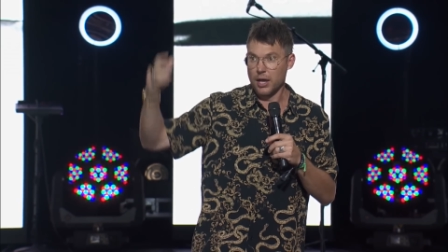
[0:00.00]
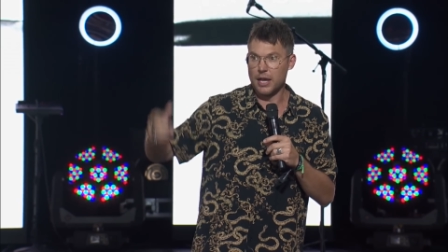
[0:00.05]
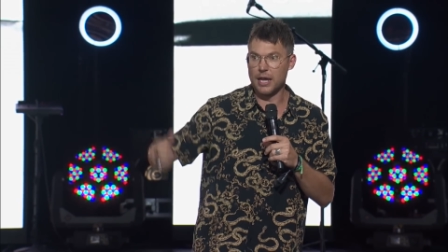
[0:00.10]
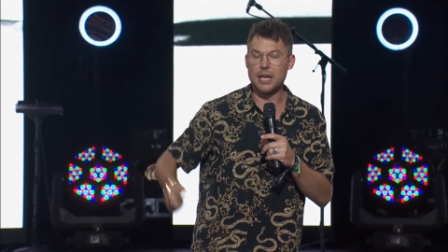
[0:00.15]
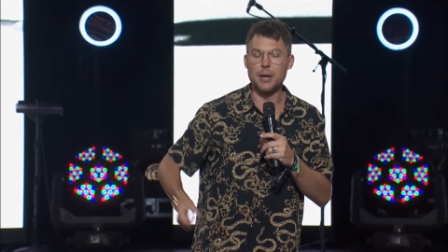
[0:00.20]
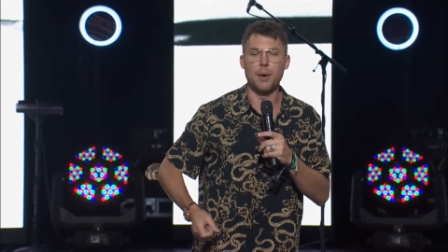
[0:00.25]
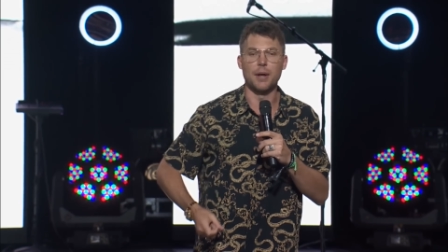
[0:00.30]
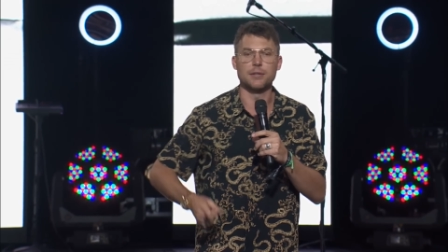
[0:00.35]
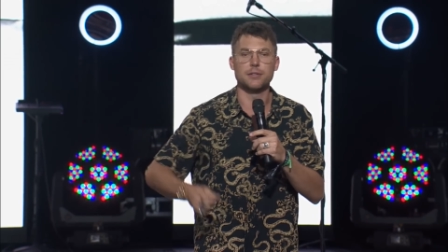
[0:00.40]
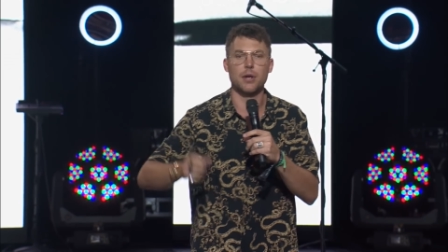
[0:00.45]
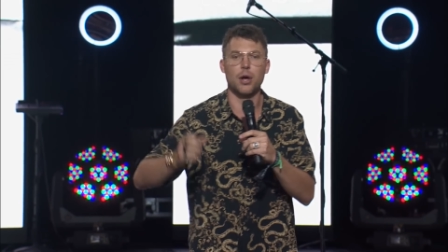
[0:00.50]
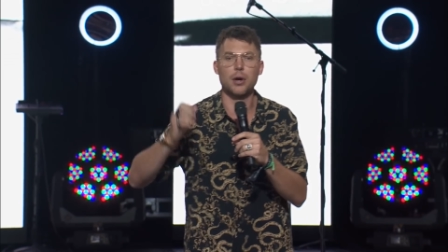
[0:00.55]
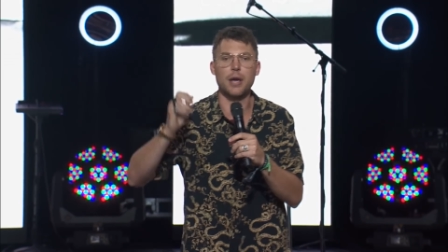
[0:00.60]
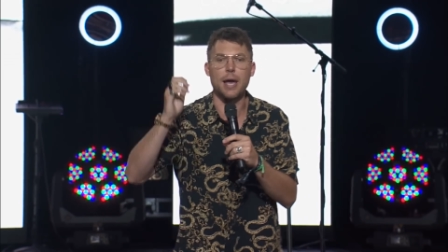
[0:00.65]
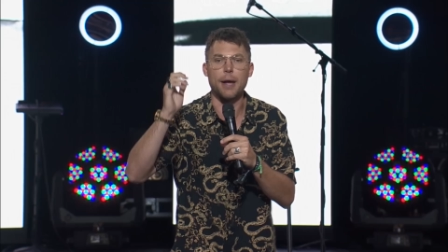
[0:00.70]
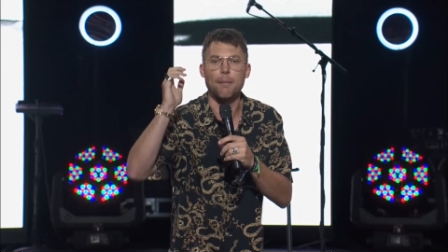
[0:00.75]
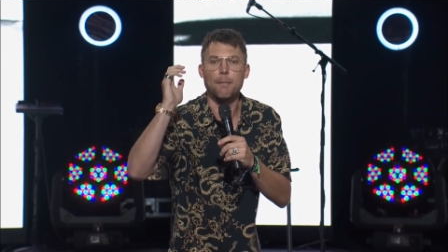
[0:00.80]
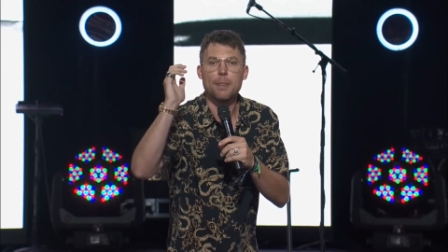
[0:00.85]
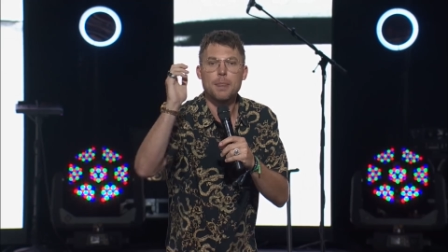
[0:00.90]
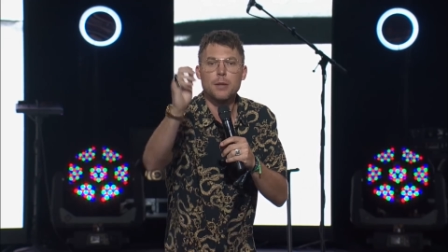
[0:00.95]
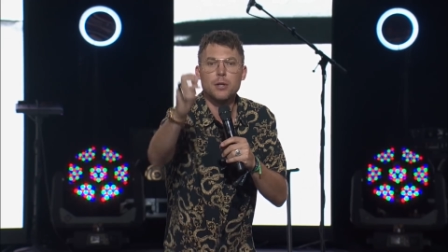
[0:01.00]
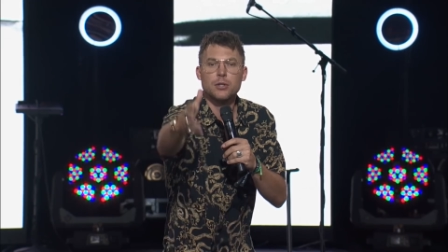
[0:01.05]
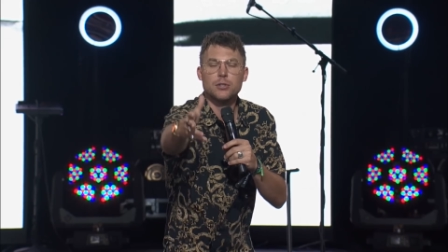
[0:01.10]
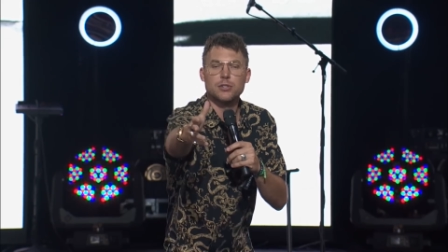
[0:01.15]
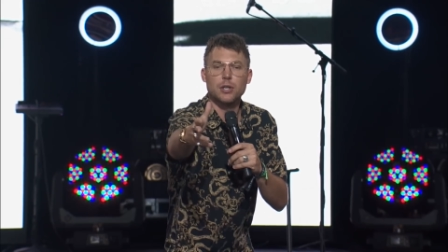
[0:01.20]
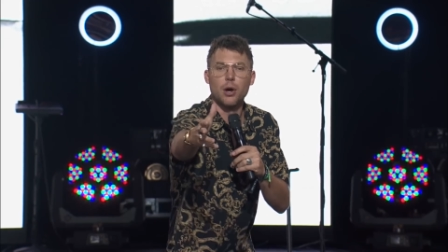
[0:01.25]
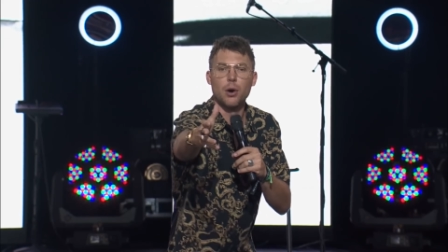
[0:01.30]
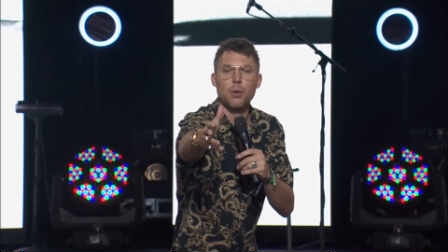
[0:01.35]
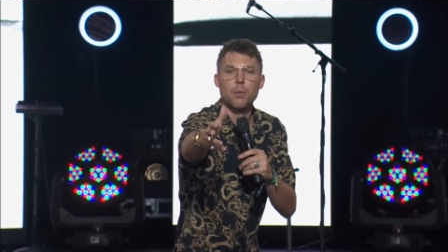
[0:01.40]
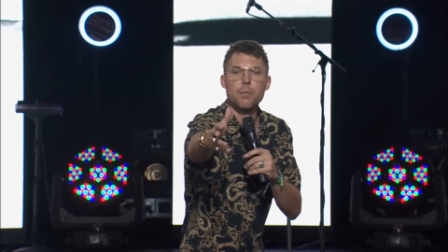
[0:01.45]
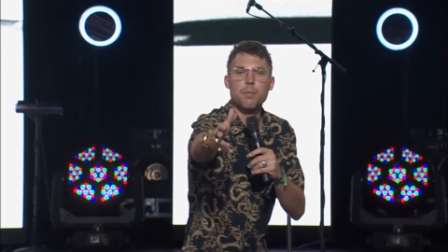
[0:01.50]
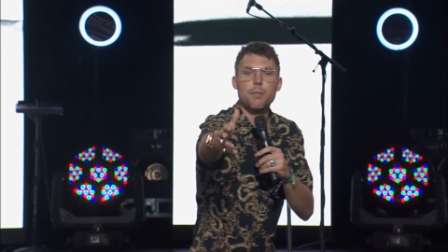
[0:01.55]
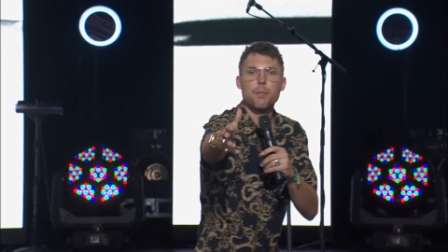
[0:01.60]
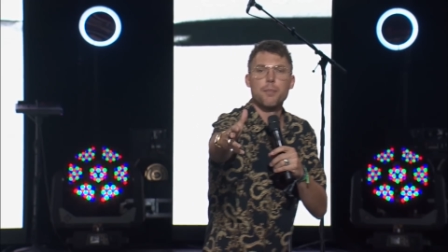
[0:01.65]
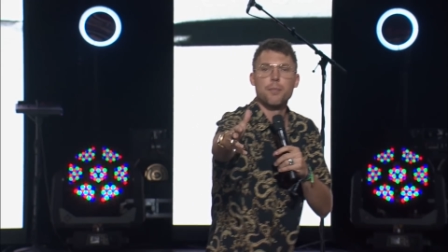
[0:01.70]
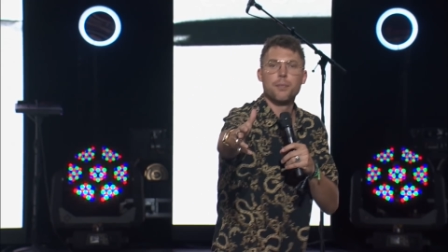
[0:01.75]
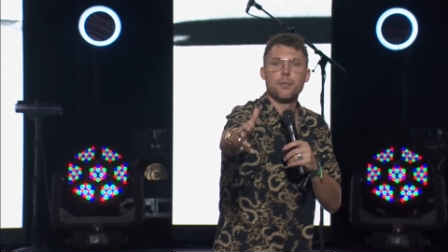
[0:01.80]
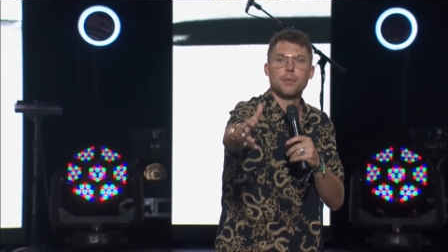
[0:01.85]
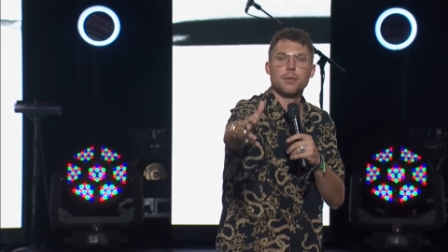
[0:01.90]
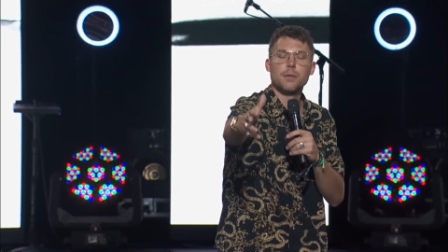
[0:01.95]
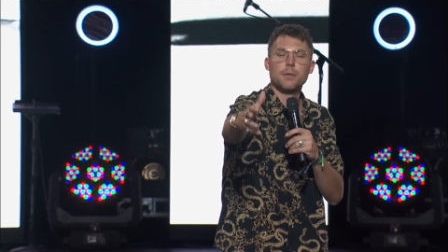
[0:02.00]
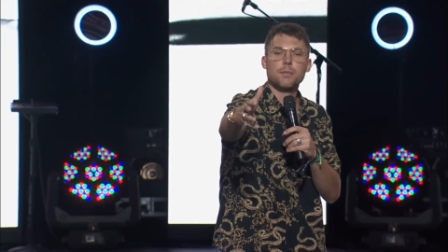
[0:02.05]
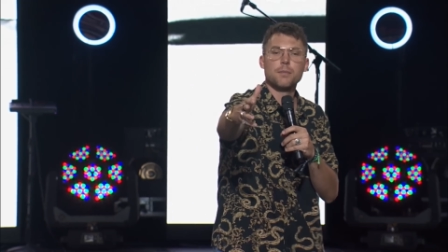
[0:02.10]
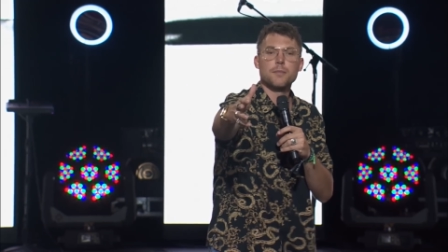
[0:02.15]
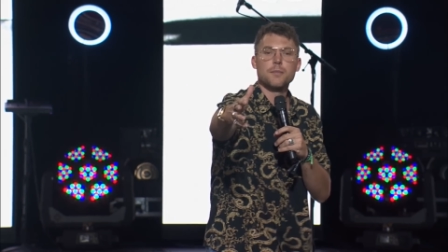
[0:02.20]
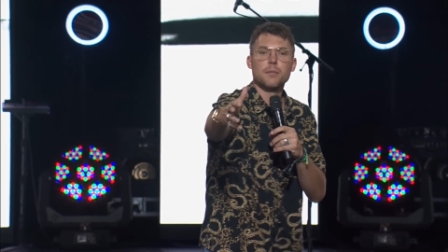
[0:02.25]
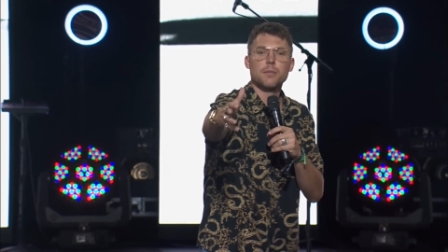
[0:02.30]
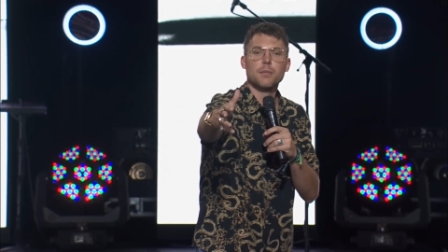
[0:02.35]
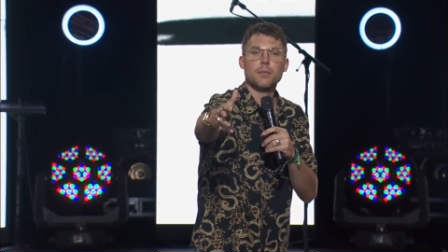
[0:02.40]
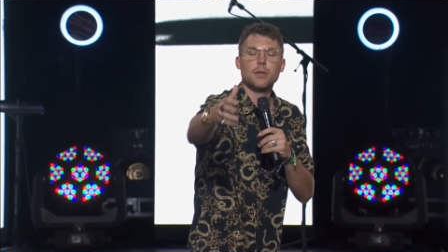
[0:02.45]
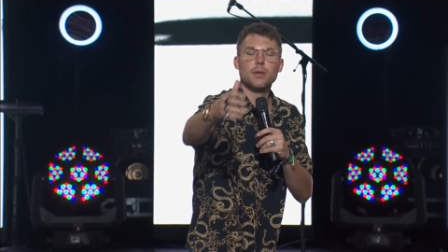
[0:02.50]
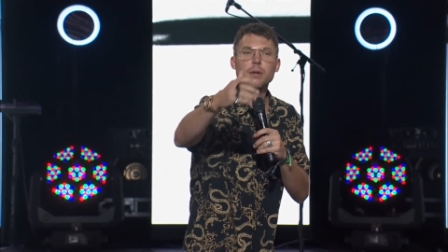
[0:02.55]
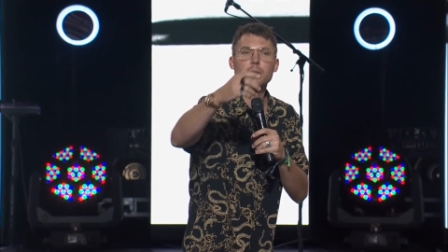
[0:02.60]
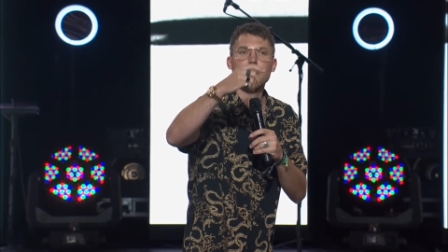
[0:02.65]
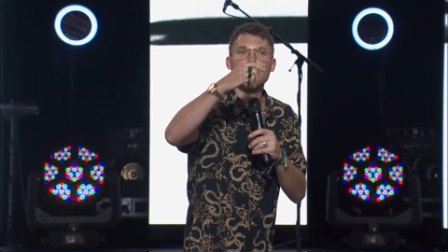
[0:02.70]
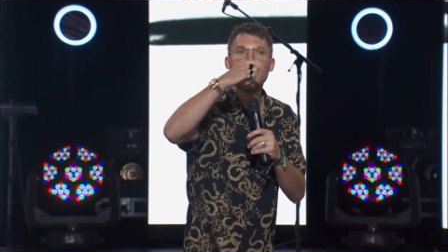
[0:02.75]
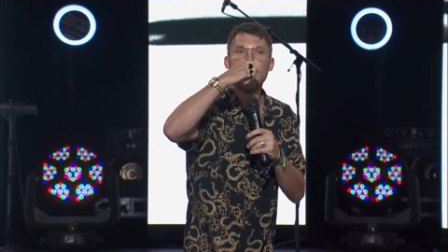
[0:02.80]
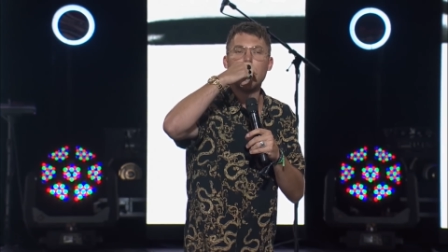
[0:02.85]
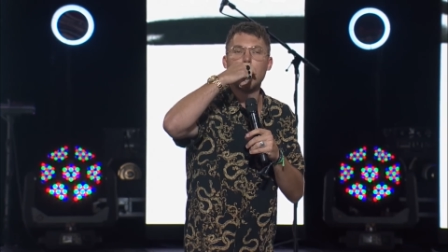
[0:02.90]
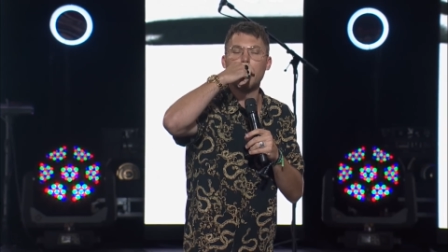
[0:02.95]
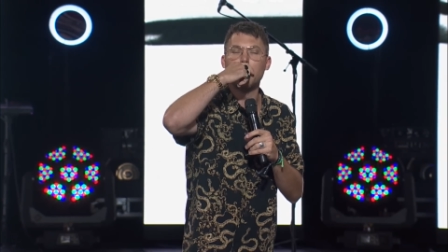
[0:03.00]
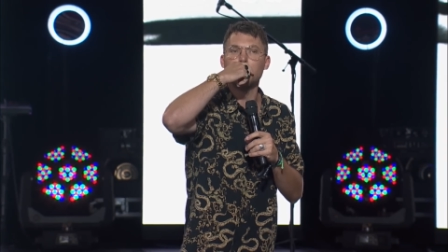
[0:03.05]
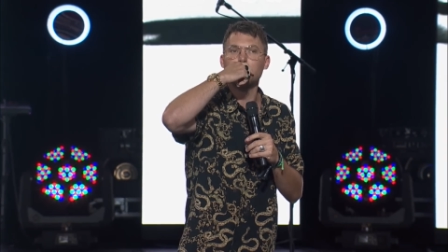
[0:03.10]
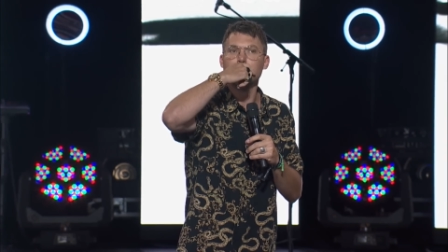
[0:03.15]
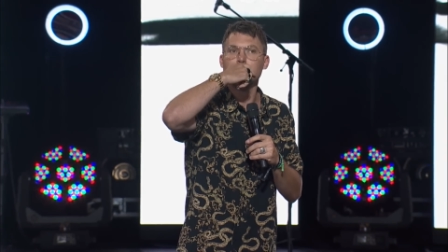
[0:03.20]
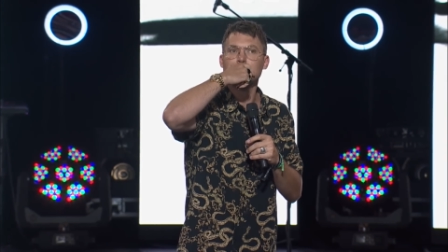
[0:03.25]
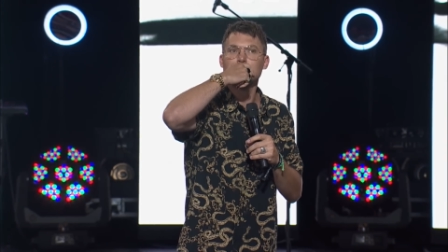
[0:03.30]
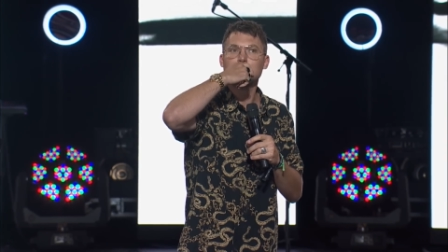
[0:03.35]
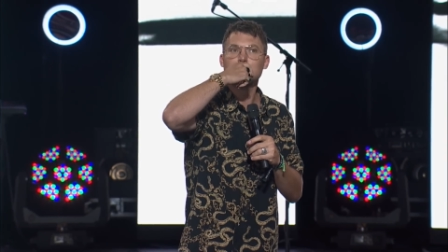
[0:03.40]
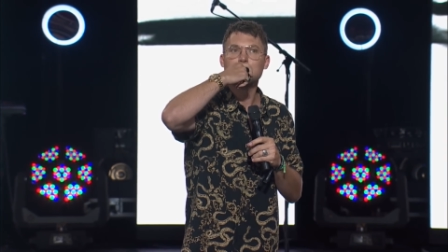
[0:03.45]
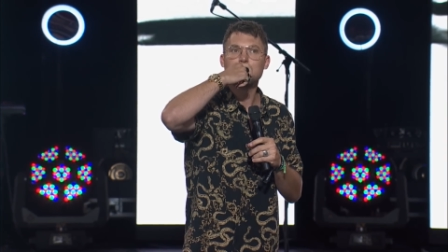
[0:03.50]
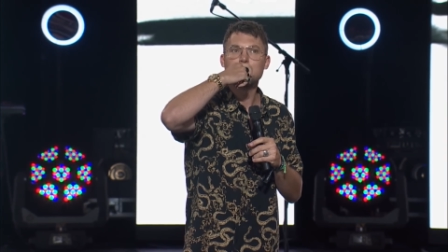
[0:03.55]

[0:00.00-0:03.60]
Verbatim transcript: Anyways, okay. So, um,